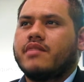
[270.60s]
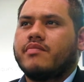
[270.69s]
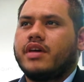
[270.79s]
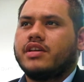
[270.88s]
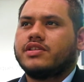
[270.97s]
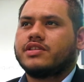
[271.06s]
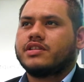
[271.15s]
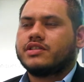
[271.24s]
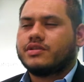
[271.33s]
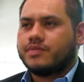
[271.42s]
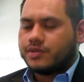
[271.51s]
major
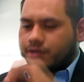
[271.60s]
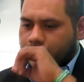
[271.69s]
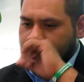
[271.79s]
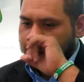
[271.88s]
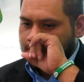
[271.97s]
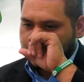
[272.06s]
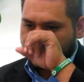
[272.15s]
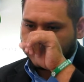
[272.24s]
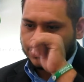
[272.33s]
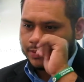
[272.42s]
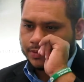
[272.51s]
contributors
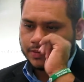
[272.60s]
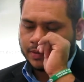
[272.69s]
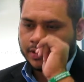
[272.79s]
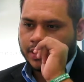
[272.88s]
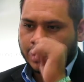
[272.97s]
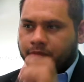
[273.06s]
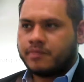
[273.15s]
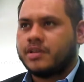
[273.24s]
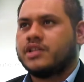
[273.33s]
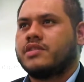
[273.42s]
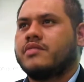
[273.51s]
to
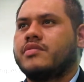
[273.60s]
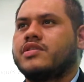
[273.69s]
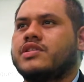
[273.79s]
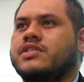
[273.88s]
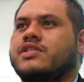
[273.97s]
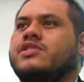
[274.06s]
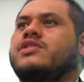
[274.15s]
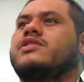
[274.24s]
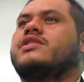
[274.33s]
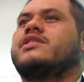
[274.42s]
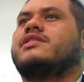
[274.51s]
carbon emissions,
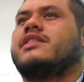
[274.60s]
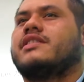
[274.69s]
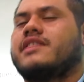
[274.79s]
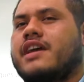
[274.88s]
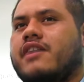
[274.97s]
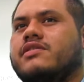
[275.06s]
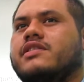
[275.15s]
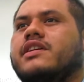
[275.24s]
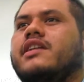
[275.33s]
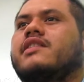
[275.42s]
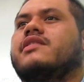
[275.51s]
should just sit down
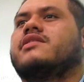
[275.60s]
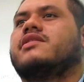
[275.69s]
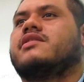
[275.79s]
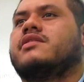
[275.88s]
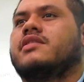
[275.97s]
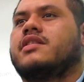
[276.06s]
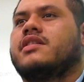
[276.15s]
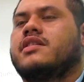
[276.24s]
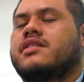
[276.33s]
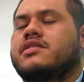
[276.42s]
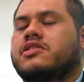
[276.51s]
together and just
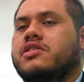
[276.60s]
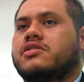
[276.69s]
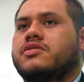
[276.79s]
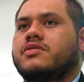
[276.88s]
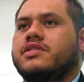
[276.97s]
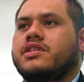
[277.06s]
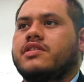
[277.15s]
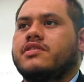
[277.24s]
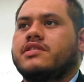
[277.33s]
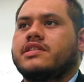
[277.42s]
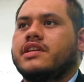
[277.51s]
talk to each
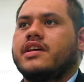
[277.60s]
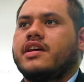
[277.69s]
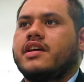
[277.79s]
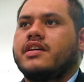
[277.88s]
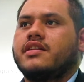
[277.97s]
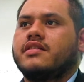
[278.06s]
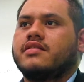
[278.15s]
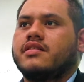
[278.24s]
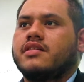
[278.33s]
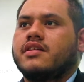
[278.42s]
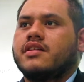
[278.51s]
other and say, hey,
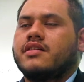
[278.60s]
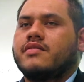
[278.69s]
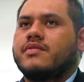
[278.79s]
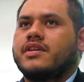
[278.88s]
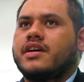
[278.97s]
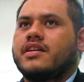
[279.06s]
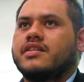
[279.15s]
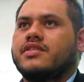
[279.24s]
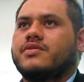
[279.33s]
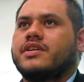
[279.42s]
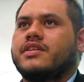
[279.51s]
we gotta
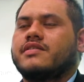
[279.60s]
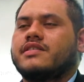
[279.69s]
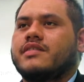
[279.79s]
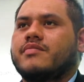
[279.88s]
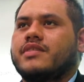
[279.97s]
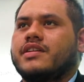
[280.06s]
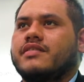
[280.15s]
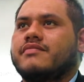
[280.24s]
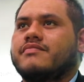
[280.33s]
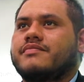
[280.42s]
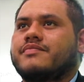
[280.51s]
agree on
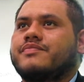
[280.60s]
something,